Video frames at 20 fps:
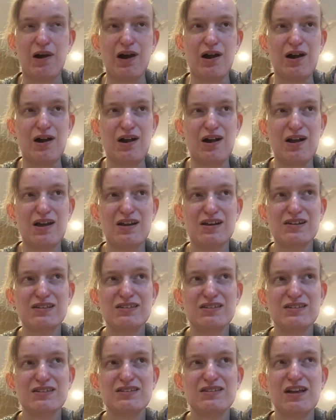
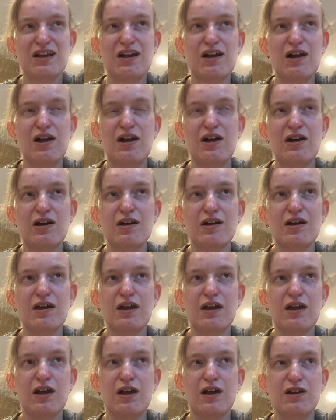And
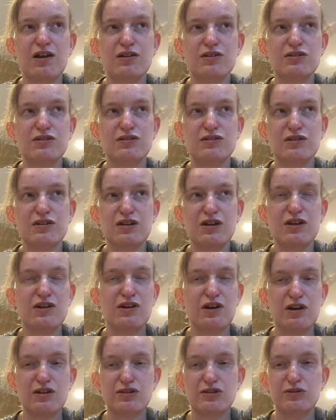I suddenly
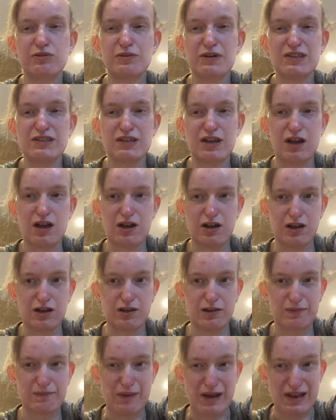got a Twitter
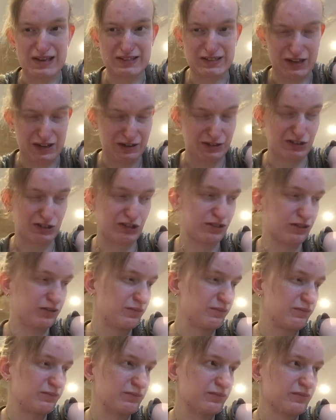message,
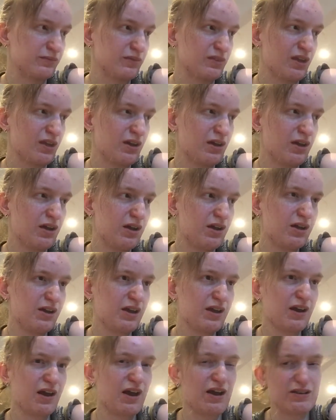and
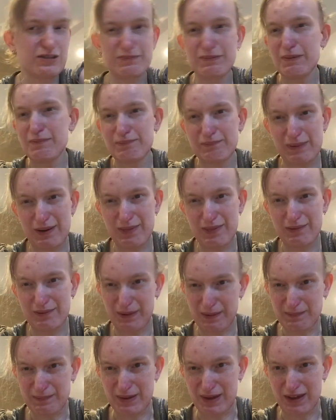it has been
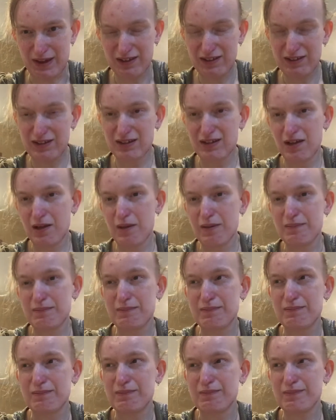bothering me.
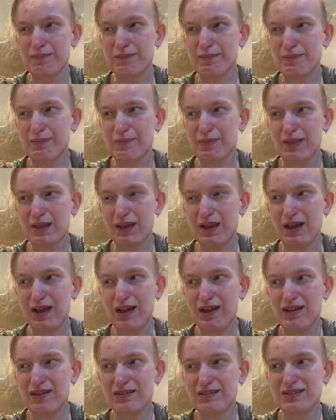
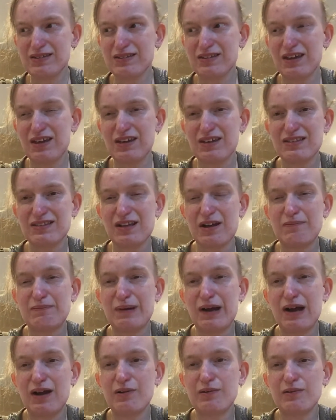And it's
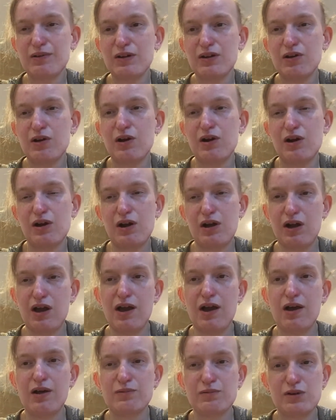about,
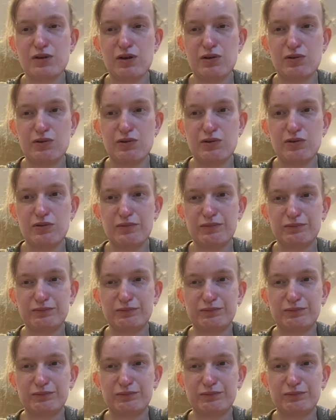how we're all